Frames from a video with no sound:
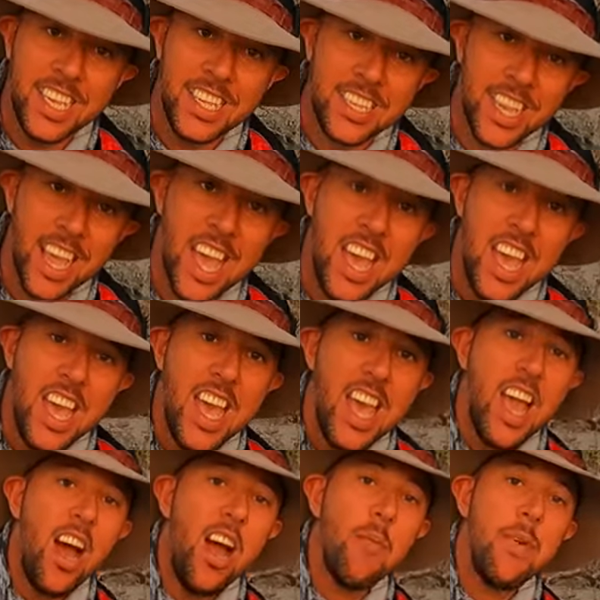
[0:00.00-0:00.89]
these.
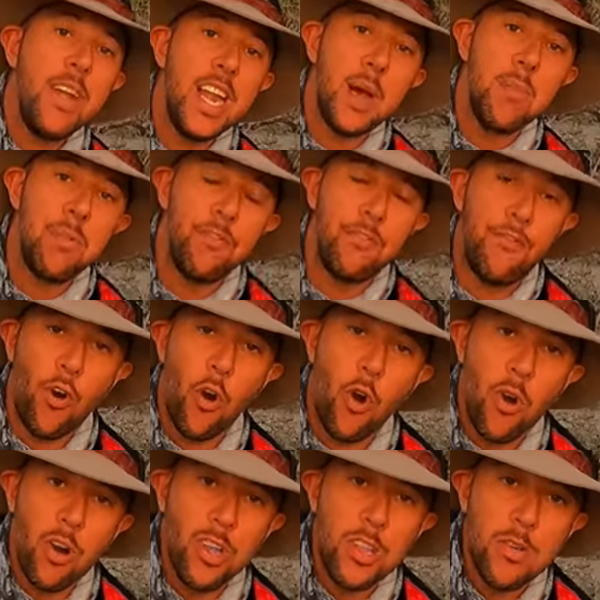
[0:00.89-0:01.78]
I've been up at
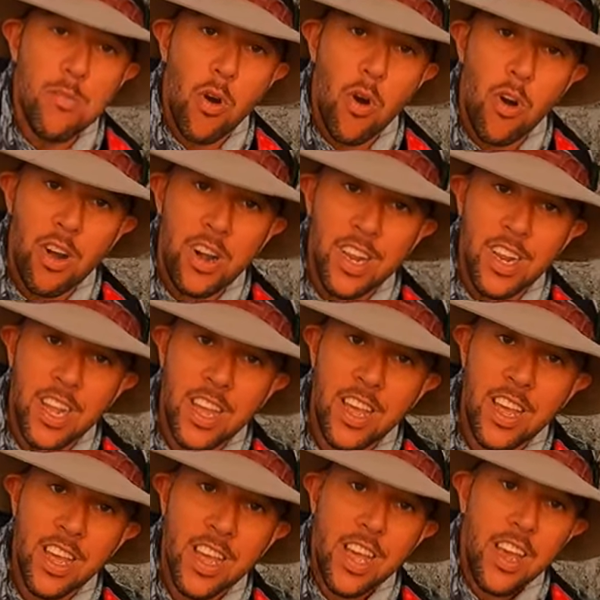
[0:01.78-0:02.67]
four in the morning
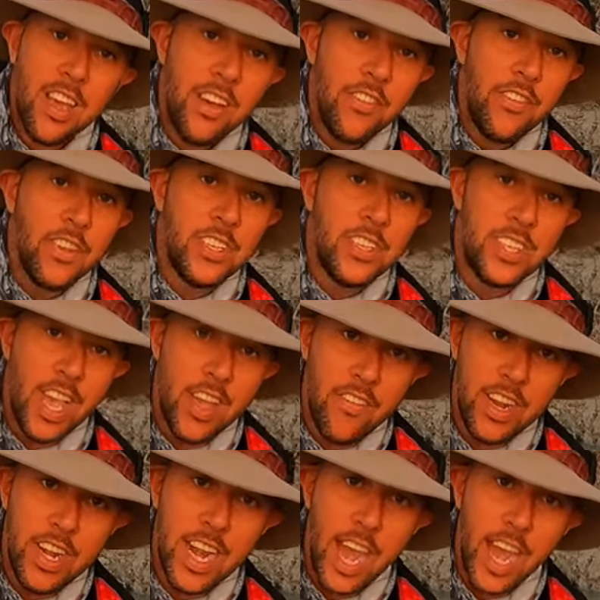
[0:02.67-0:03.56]
for
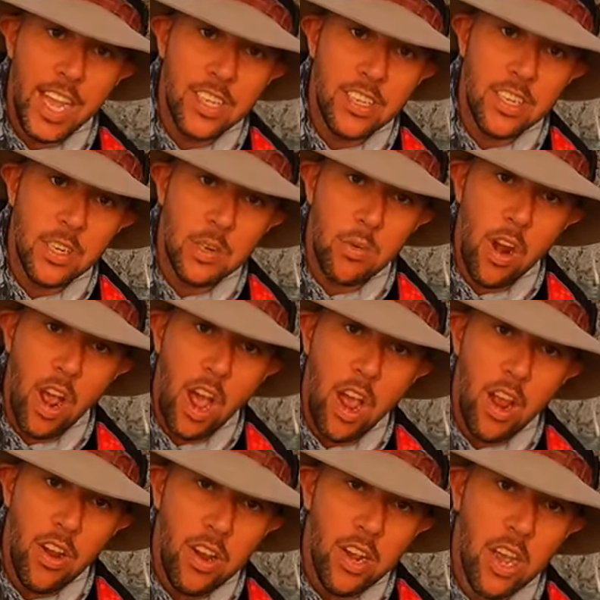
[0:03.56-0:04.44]
seven days in a
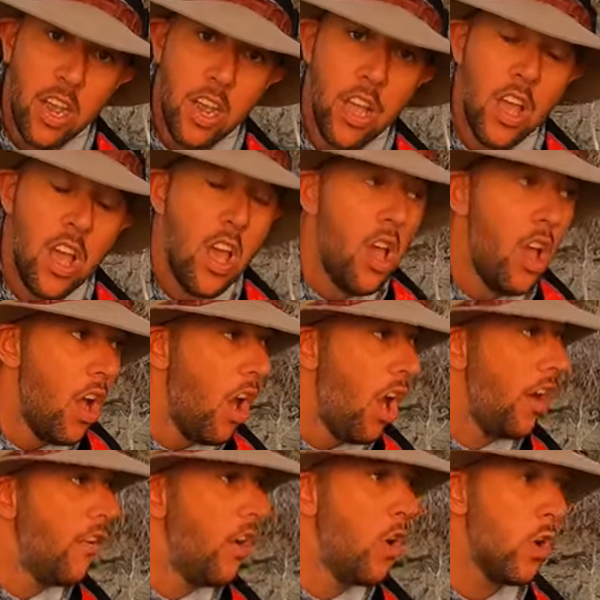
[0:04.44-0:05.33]
row.
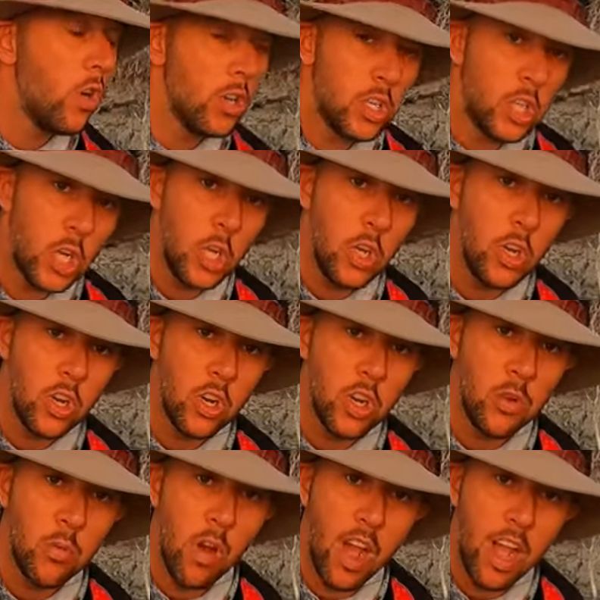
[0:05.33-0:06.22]
I've hooked two
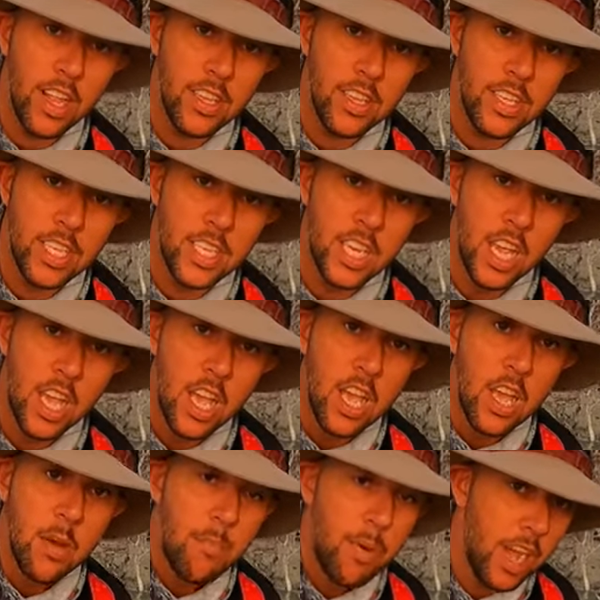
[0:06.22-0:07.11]
good ones,
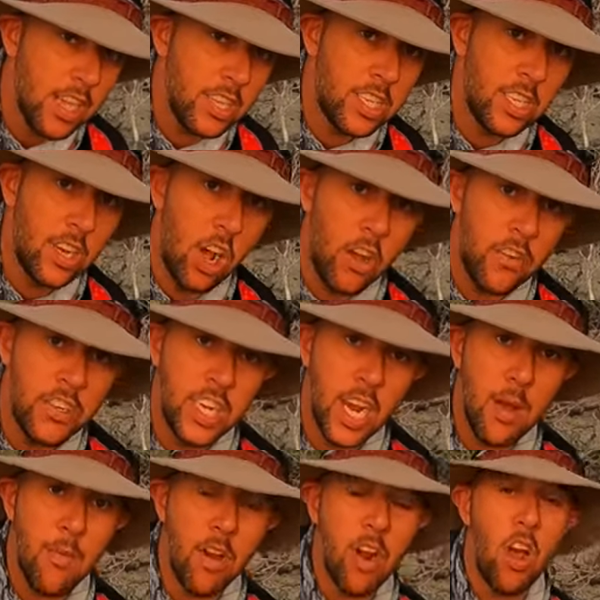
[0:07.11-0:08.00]
busted off,
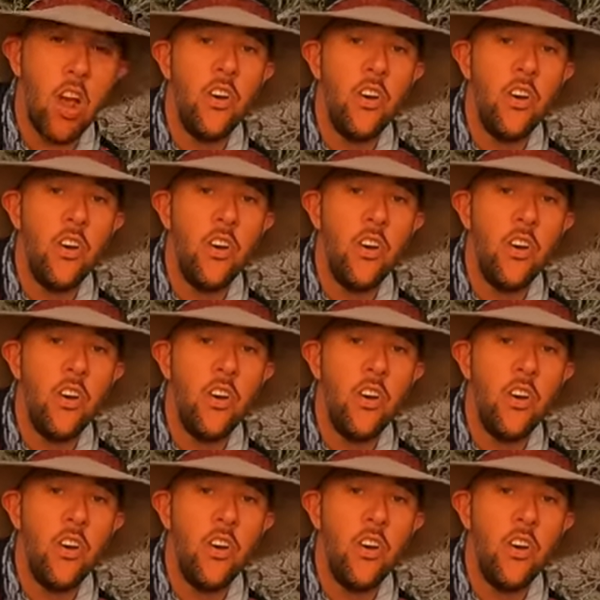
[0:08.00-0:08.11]
jumped one